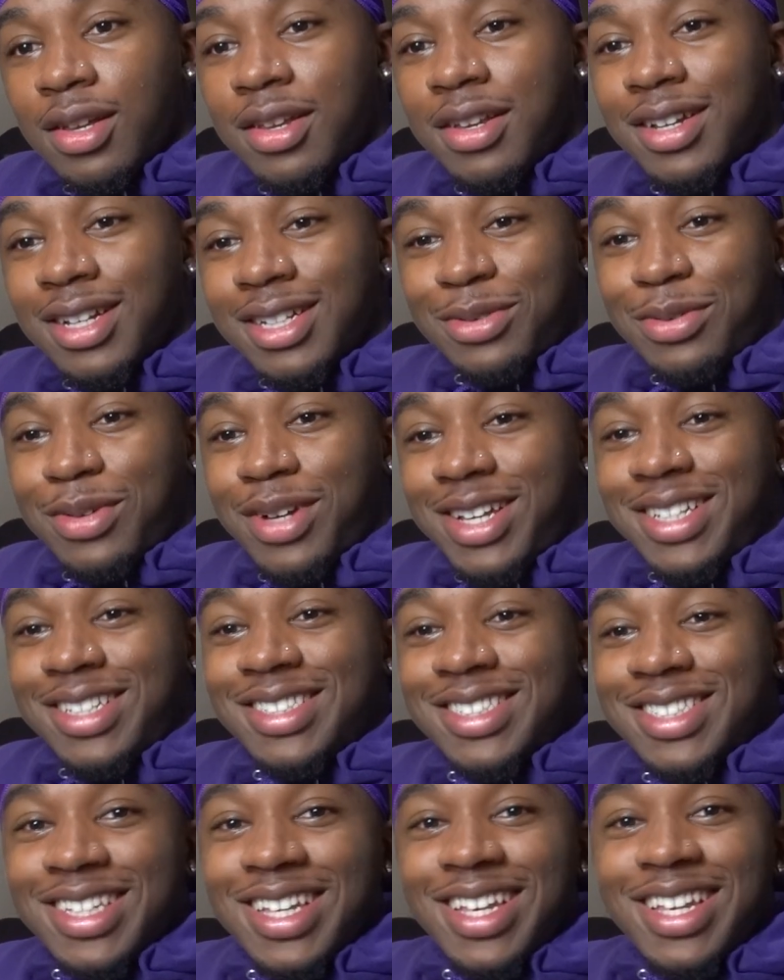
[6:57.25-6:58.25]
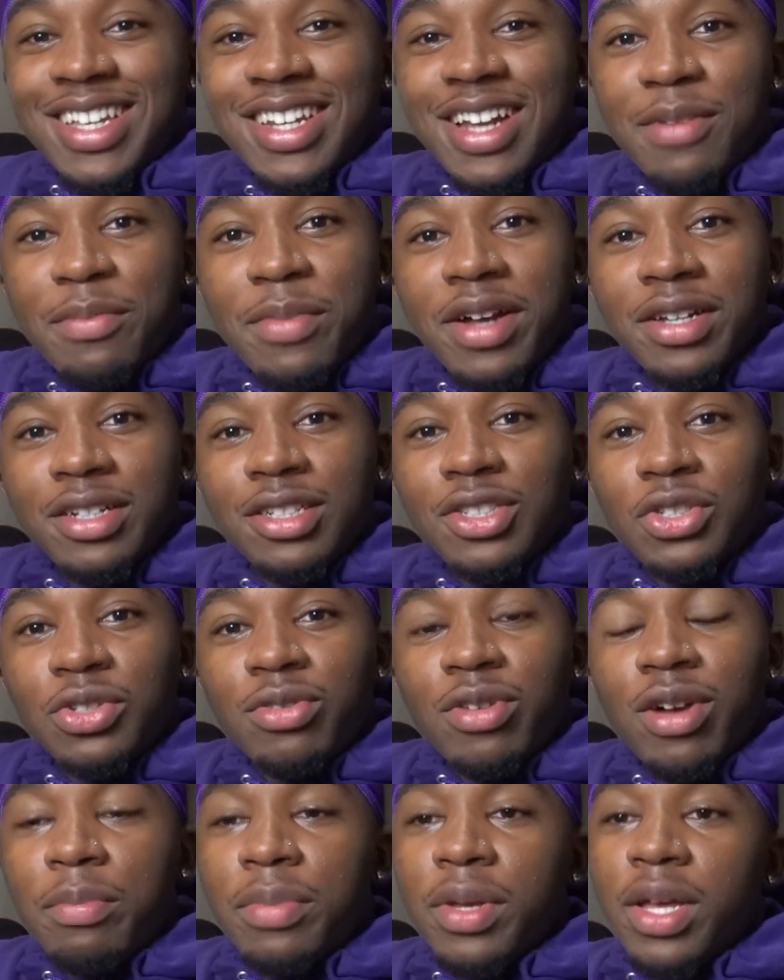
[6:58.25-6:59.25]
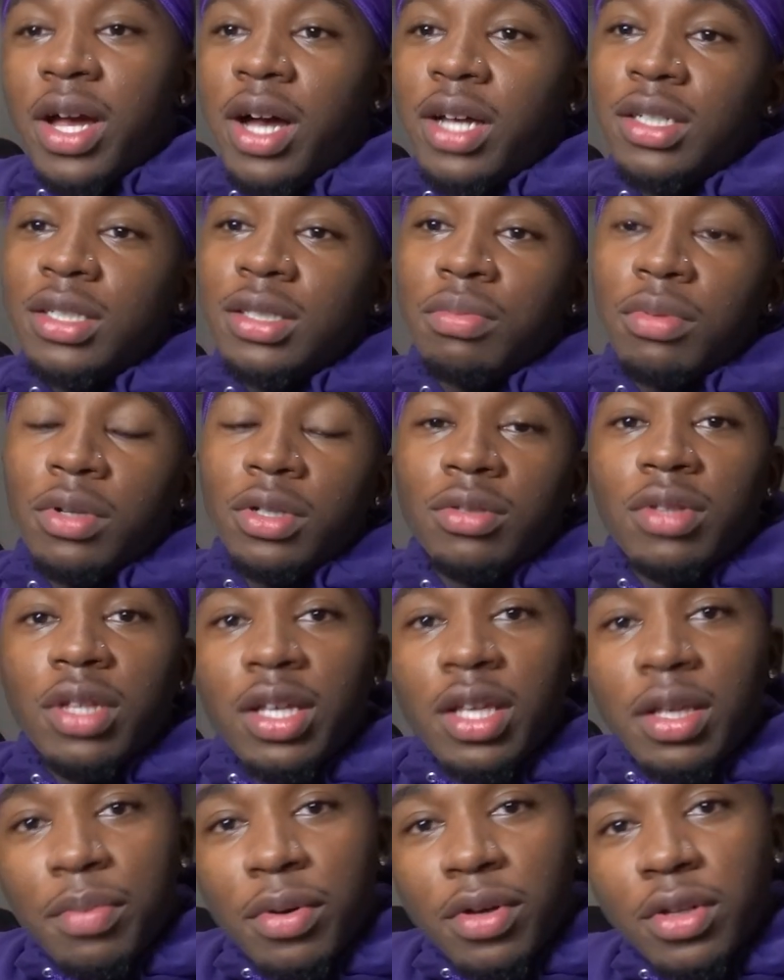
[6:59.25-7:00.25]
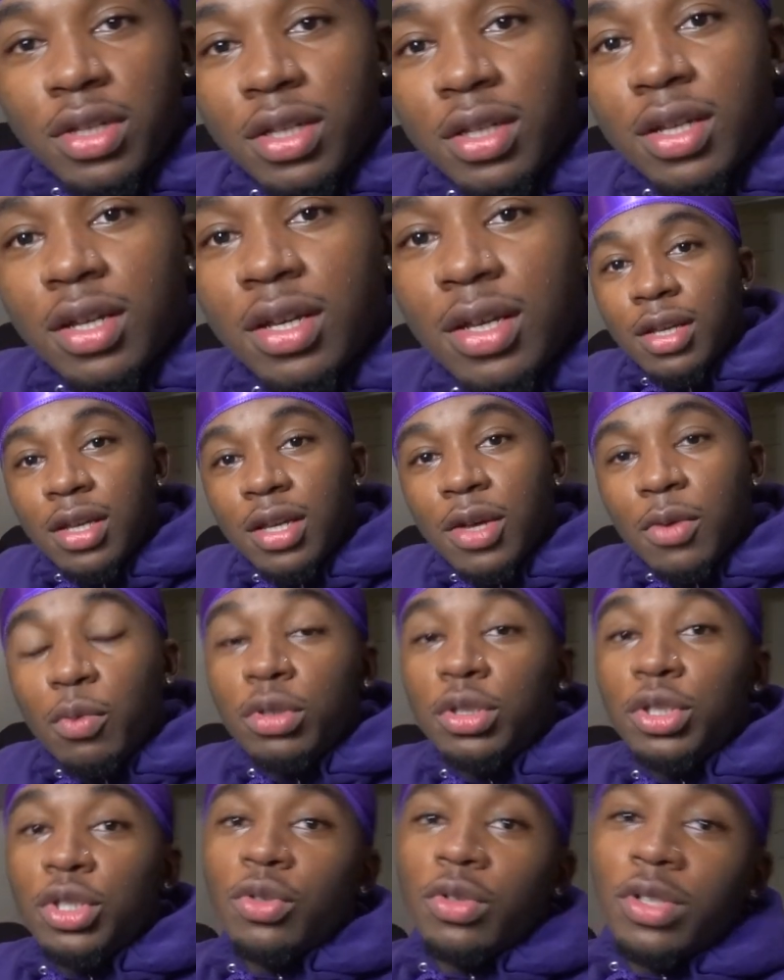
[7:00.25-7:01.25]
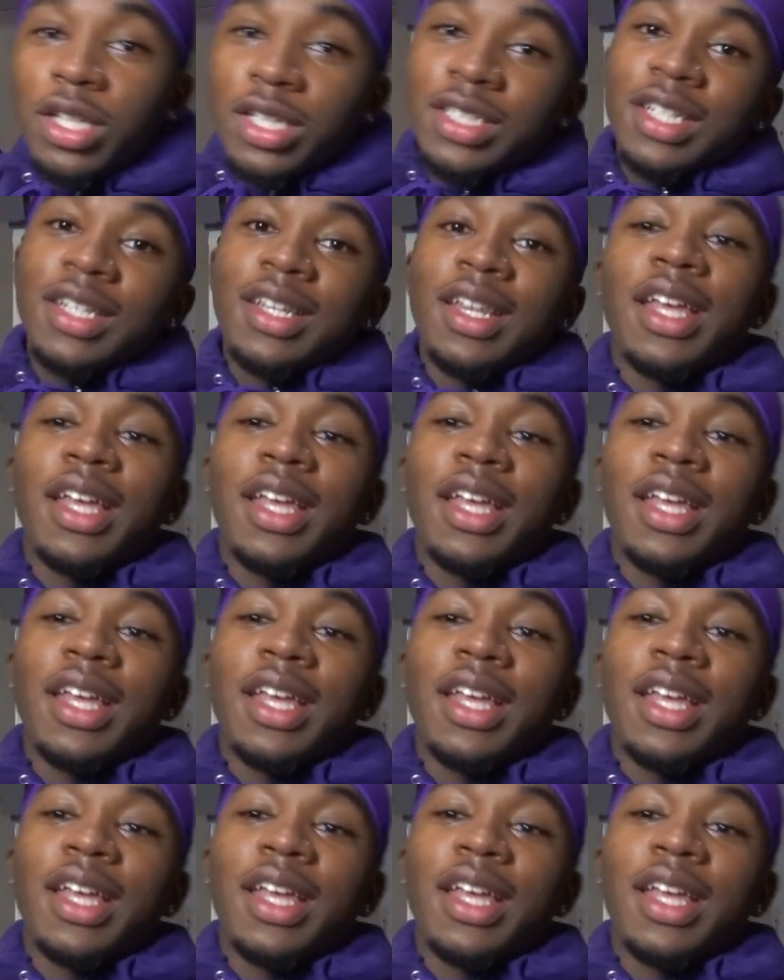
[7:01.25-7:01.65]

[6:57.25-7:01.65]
That's why he say you're not buying a Jew. I'll be honest, bro. You think he pulling? Would you, listen,